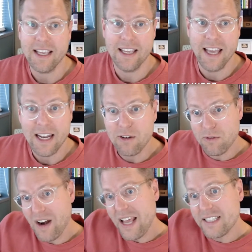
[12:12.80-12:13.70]
getting
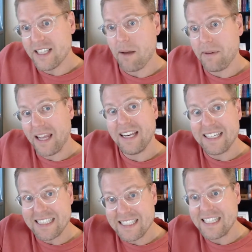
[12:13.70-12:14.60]
raised up and getting
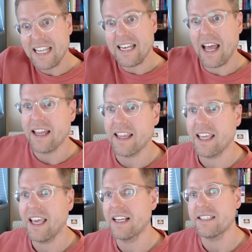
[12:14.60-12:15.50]
to seat at the
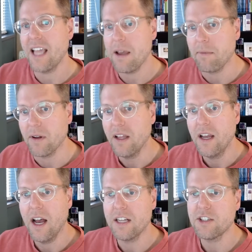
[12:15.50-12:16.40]
king's table,
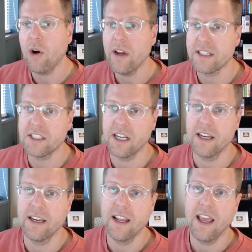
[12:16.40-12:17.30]

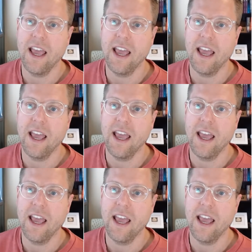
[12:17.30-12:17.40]
Jehoiachin.